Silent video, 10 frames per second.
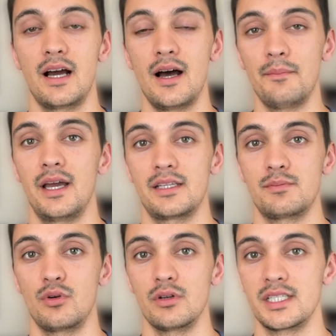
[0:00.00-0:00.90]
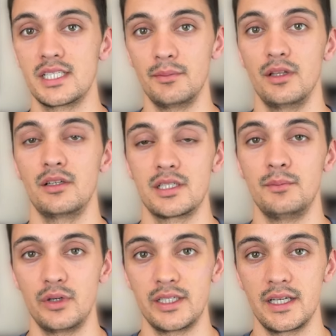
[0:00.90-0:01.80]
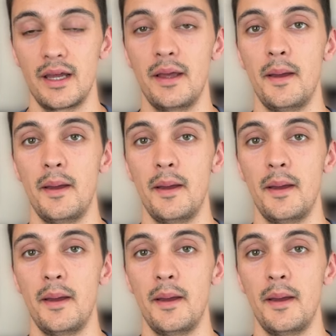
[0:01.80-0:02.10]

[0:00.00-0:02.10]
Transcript: combat sport similar to Muay Thai,